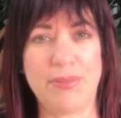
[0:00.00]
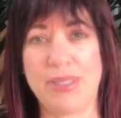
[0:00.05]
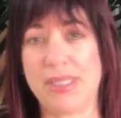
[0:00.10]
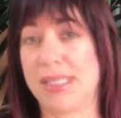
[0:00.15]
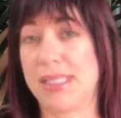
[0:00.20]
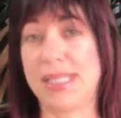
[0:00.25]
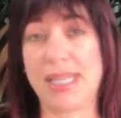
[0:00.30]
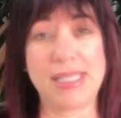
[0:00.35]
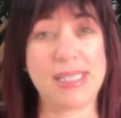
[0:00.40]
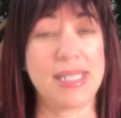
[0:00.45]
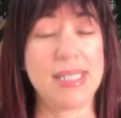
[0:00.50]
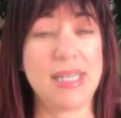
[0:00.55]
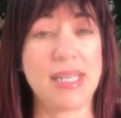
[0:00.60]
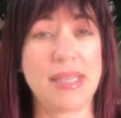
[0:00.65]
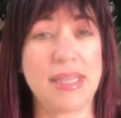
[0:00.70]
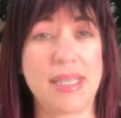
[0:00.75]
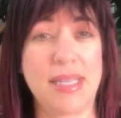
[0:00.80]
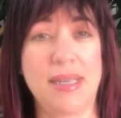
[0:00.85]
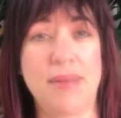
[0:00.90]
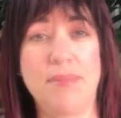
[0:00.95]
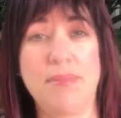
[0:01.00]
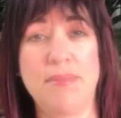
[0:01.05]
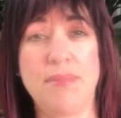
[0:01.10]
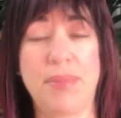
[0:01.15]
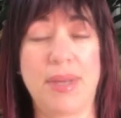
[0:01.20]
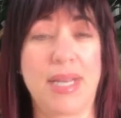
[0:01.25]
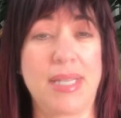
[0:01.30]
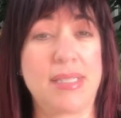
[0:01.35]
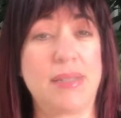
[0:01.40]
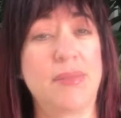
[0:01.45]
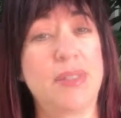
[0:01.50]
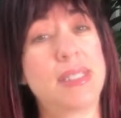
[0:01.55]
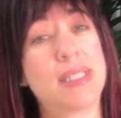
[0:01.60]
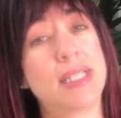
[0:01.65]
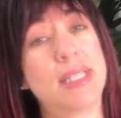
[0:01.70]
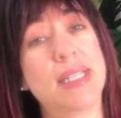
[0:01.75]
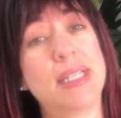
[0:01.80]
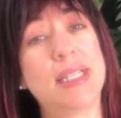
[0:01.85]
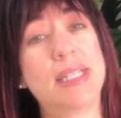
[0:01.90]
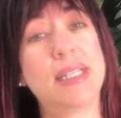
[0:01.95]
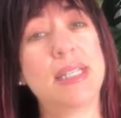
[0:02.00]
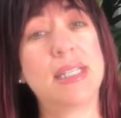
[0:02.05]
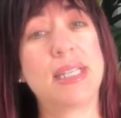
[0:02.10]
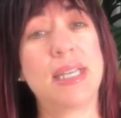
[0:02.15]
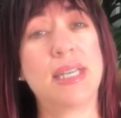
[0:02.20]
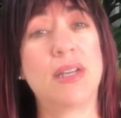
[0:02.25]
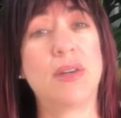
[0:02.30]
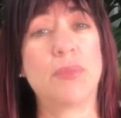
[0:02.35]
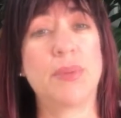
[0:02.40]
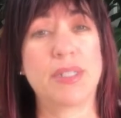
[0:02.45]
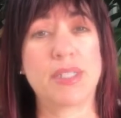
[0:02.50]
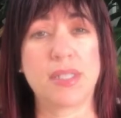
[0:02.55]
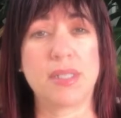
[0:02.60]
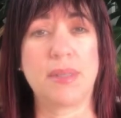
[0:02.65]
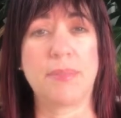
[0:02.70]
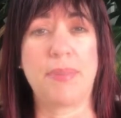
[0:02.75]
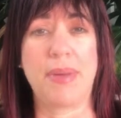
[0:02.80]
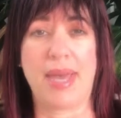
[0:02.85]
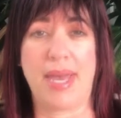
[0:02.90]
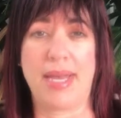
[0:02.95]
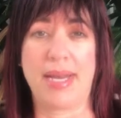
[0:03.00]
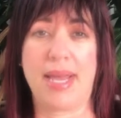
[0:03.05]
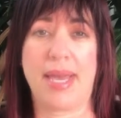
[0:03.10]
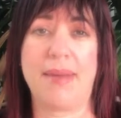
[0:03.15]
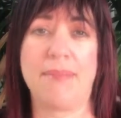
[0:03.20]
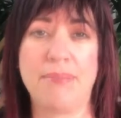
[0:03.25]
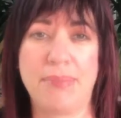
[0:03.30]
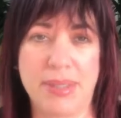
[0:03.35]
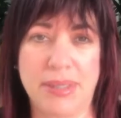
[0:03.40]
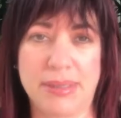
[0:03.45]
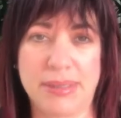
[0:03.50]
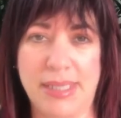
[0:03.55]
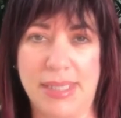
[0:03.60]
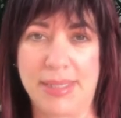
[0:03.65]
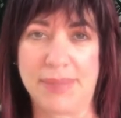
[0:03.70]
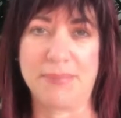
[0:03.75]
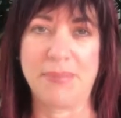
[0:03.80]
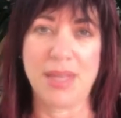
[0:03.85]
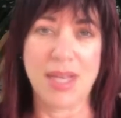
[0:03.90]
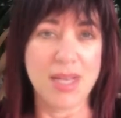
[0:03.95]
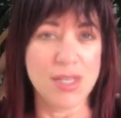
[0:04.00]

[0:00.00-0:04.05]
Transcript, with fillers: which stays in the theme because it was in the original Pan Am building.